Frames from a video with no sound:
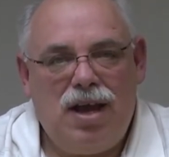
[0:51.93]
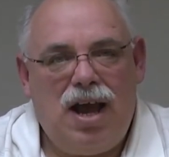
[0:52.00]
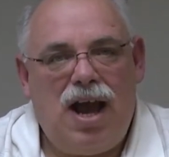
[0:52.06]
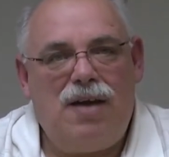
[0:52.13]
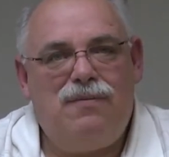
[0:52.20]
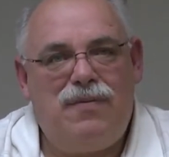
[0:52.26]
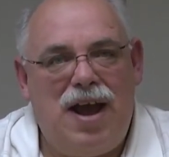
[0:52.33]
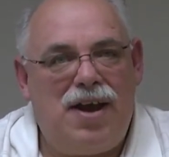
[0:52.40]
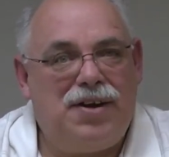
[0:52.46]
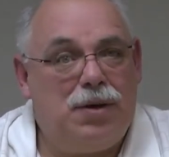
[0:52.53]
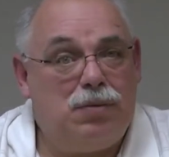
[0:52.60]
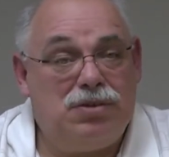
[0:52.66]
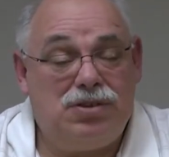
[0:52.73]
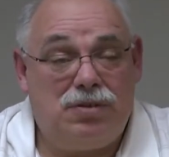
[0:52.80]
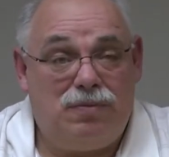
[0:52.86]
I found
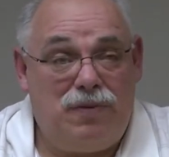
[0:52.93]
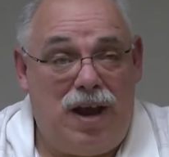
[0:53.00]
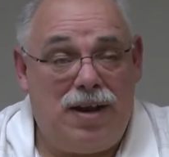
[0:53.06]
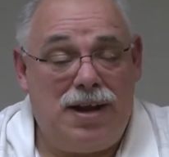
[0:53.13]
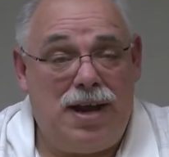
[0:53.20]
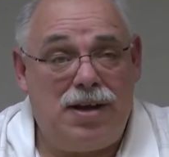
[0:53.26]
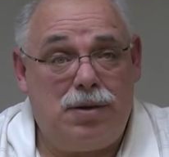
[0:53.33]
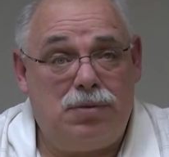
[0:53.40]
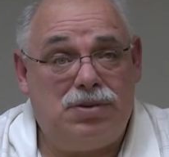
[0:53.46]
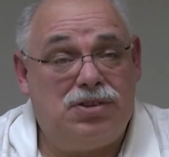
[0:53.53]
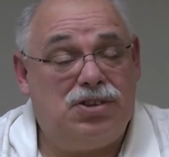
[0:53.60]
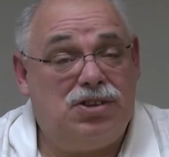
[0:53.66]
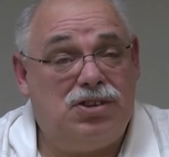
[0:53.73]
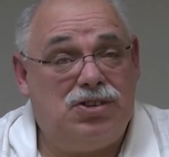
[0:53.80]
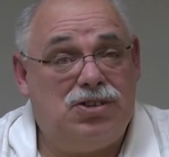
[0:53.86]
out it was
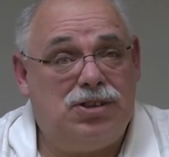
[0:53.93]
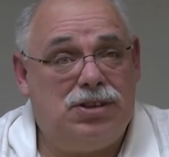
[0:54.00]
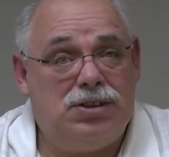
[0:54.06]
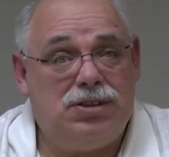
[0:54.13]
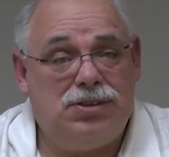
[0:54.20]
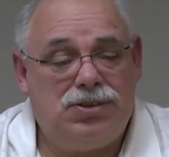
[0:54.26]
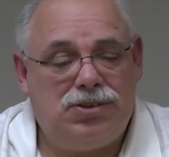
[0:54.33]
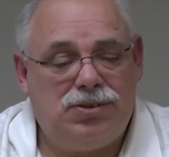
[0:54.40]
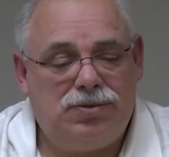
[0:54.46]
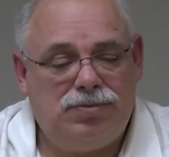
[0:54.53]
a disease,